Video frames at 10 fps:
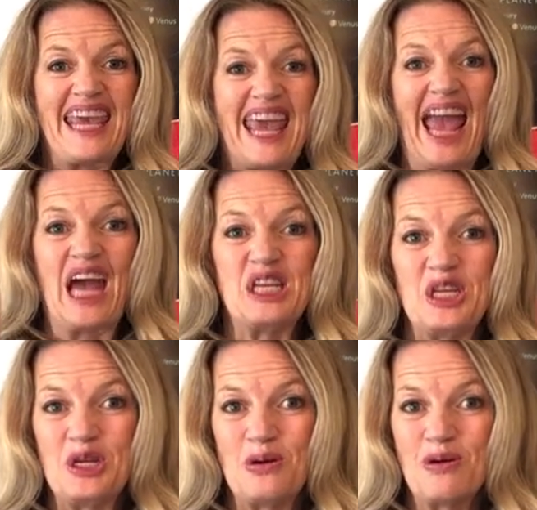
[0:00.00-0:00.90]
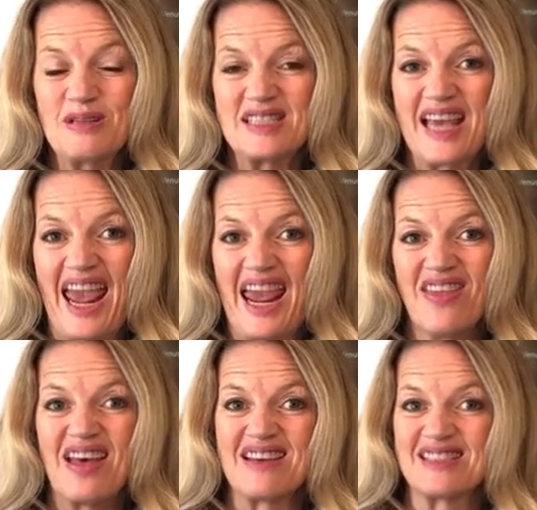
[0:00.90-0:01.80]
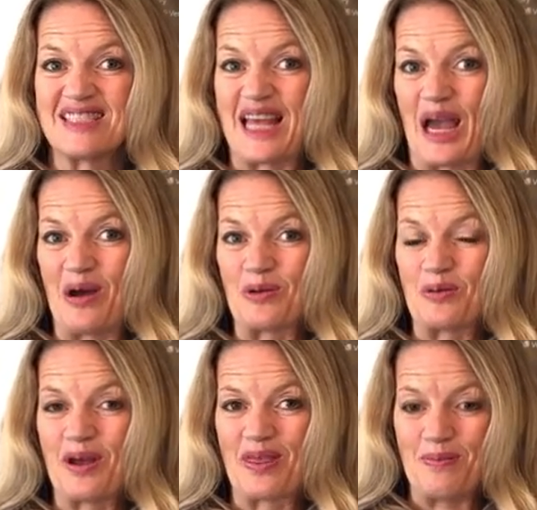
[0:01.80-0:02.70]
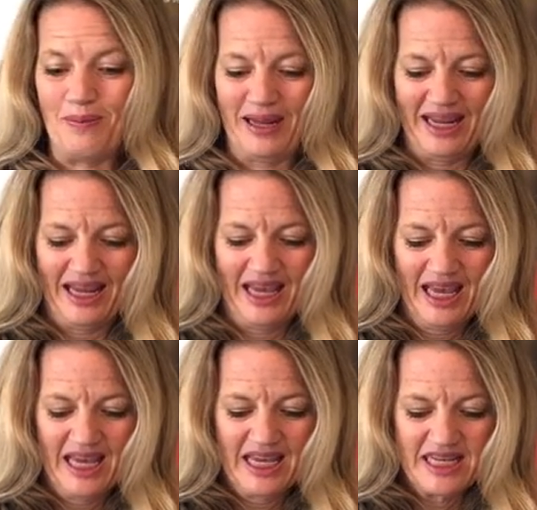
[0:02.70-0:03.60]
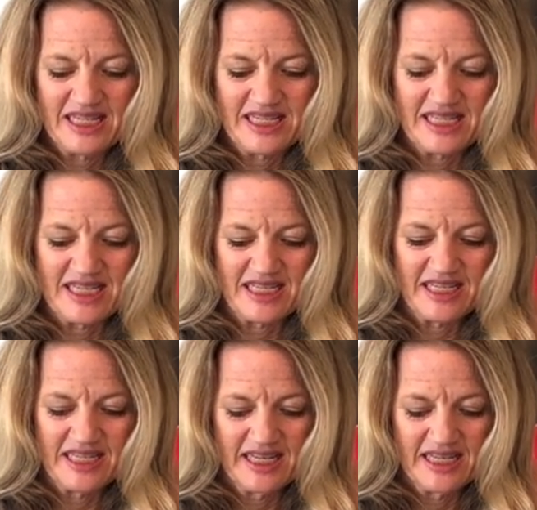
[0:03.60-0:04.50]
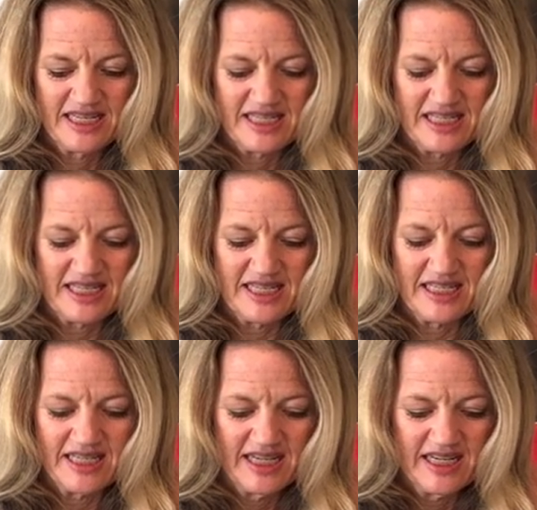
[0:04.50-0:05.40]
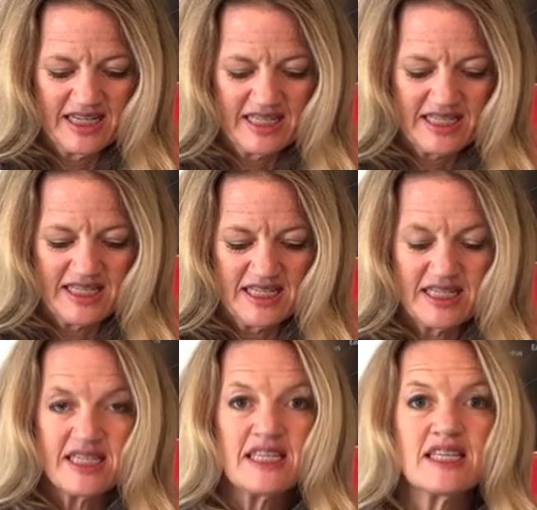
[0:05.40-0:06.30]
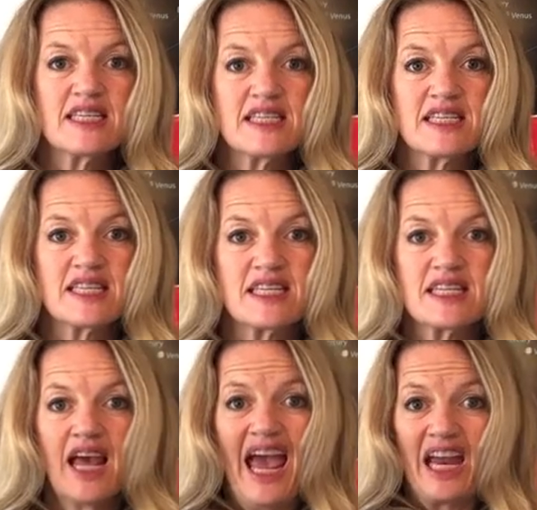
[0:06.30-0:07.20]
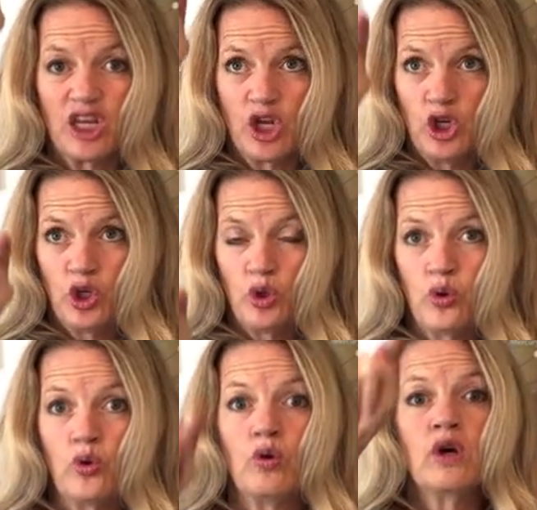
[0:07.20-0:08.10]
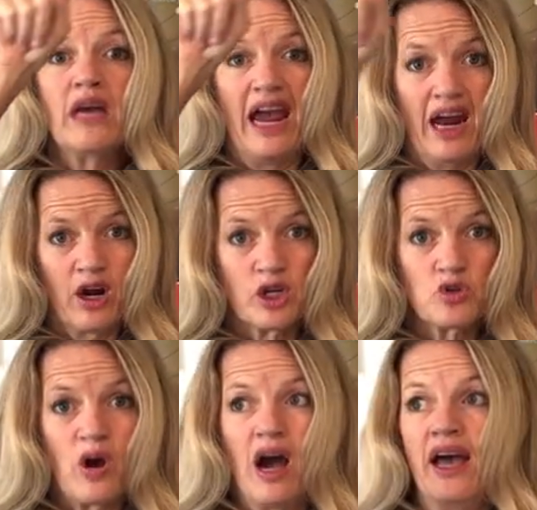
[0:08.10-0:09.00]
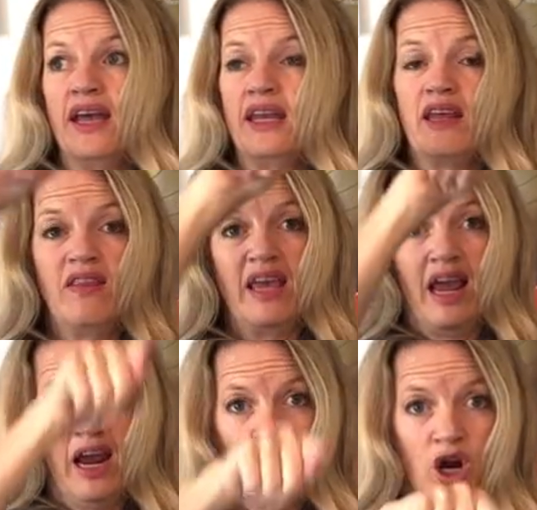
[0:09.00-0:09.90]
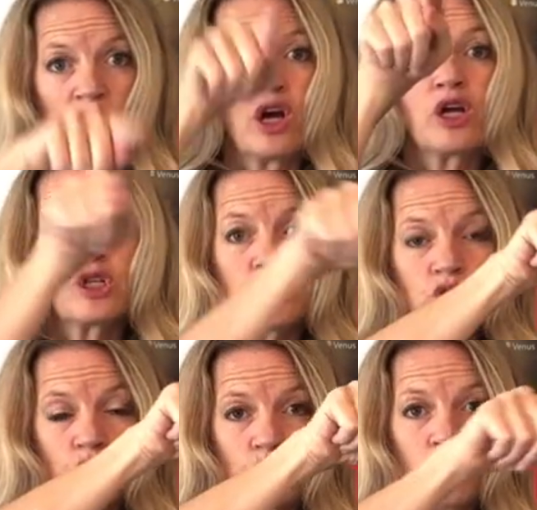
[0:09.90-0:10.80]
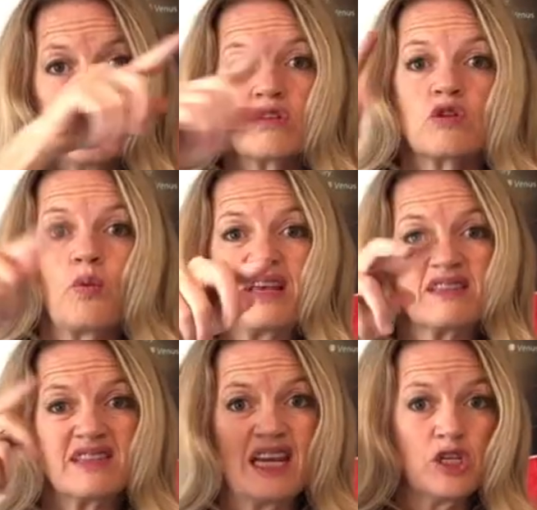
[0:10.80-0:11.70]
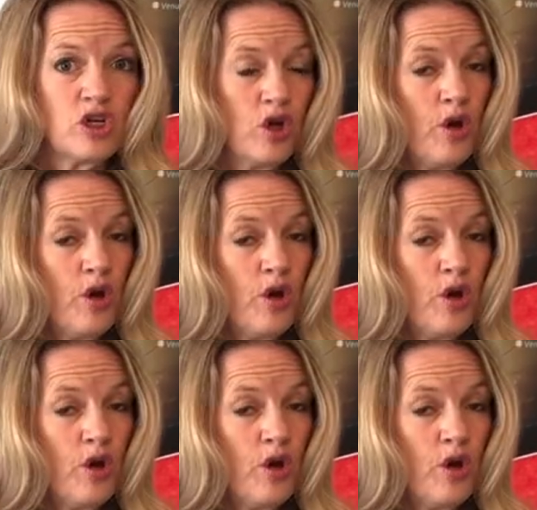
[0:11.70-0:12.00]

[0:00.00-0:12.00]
Can you say the sound with me? T, t, t, t, t. And can you air draw it in the air? 2. So we can send